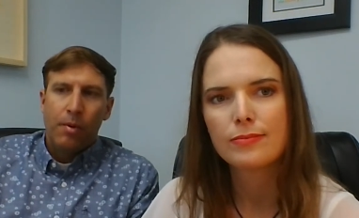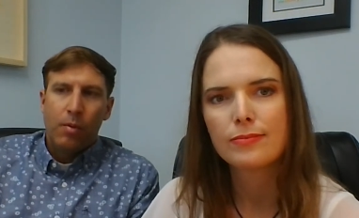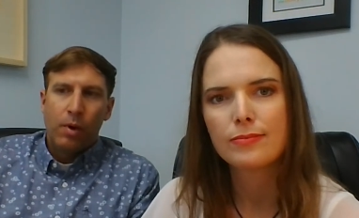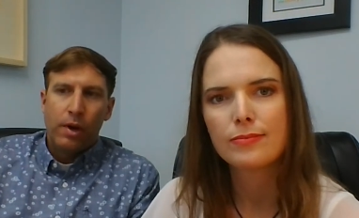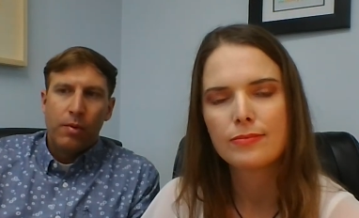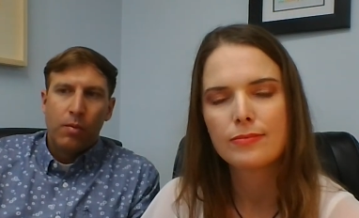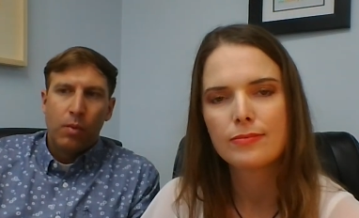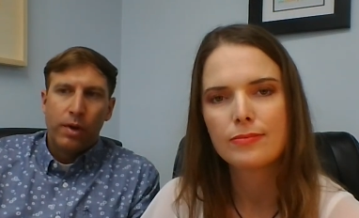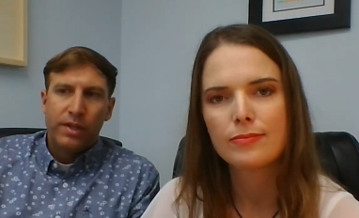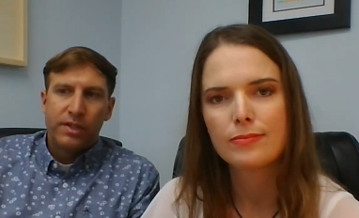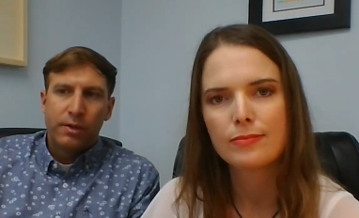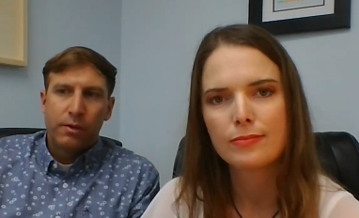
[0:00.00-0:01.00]
Speaker 1: But what,
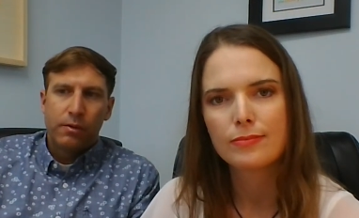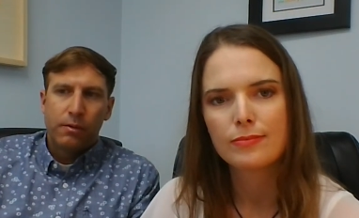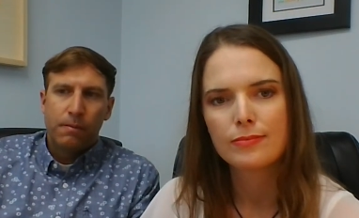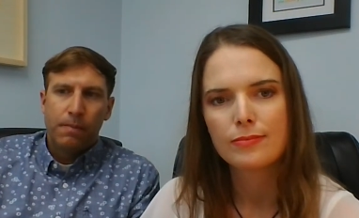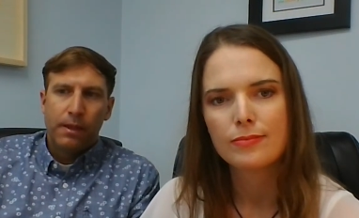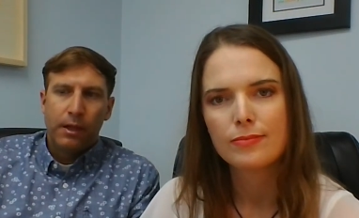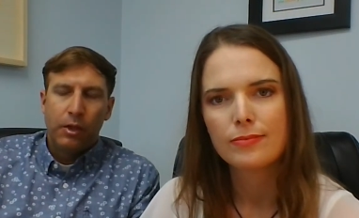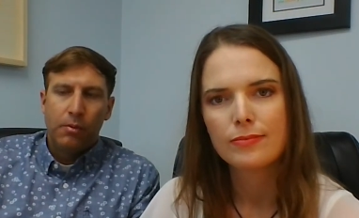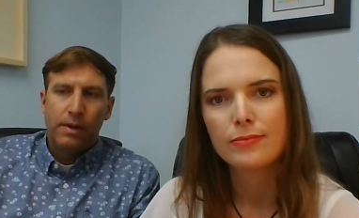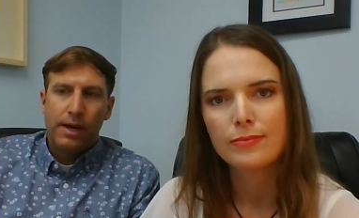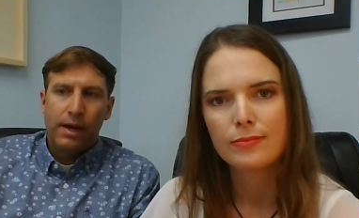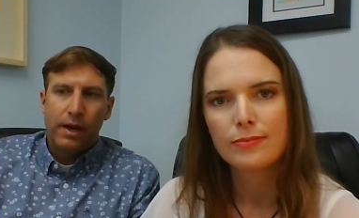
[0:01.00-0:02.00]
what is so
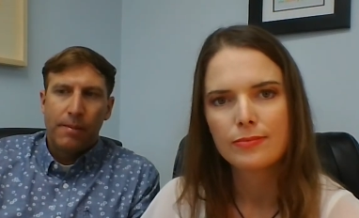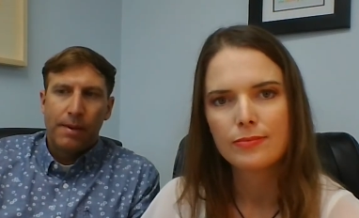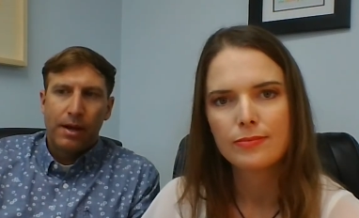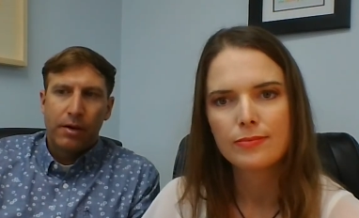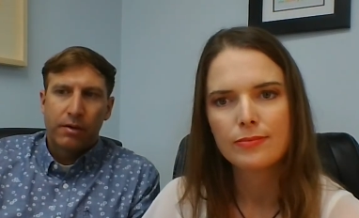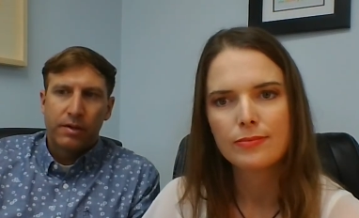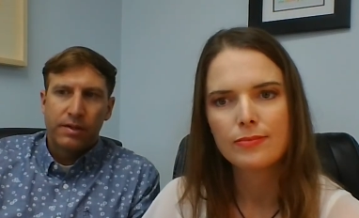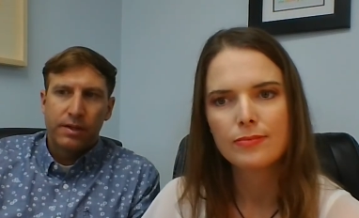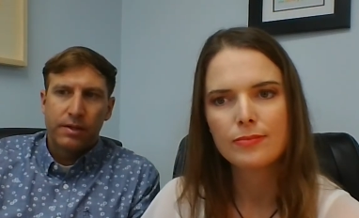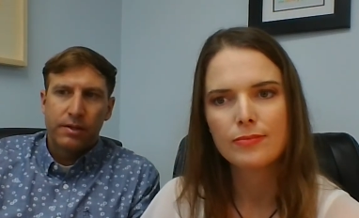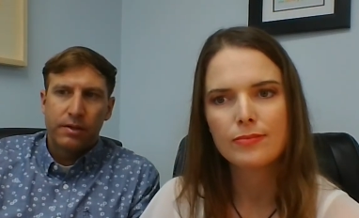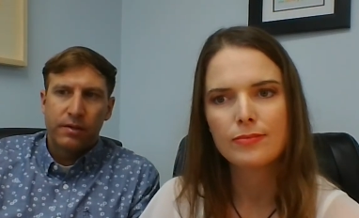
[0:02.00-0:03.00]
illuminating about
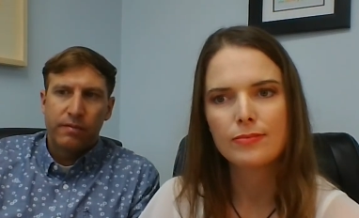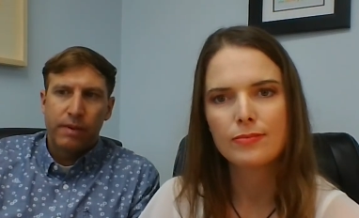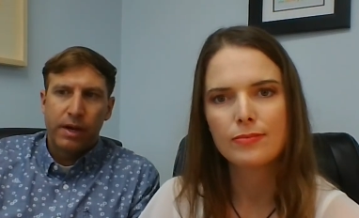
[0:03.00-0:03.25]
Kristen's sort